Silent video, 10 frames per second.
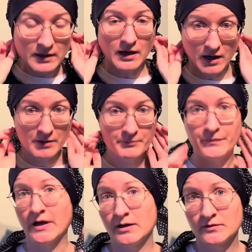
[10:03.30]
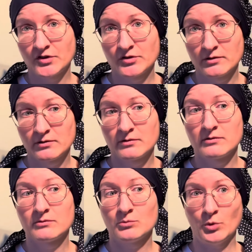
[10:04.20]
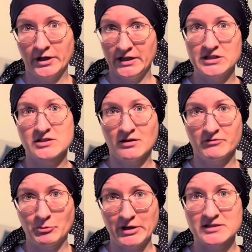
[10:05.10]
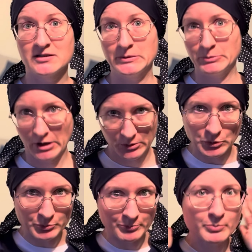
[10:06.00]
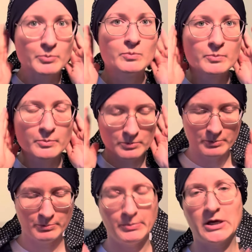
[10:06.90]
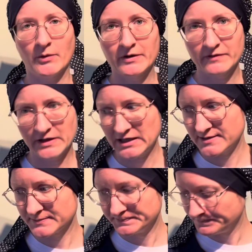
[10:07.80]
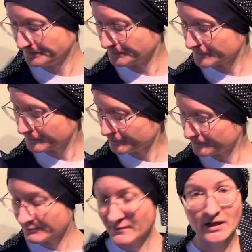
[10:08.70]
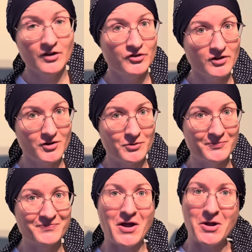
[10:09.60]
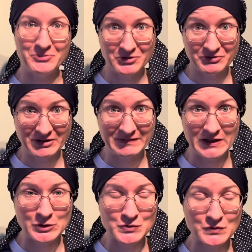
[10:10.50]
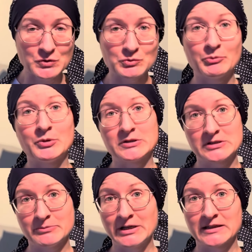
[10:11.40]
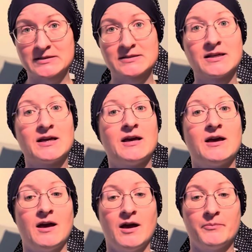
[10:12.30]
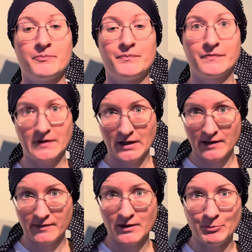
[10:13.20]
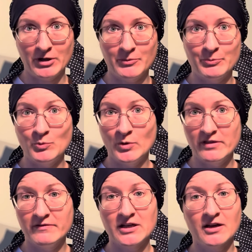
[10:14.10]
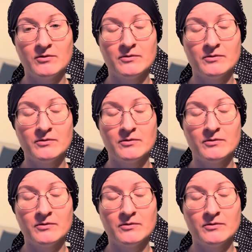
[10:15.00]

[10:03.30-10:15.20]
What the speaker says: and when I start replacing them, I will be going for these. So I hope you found that useful. We'll put some links in the blurb with the video.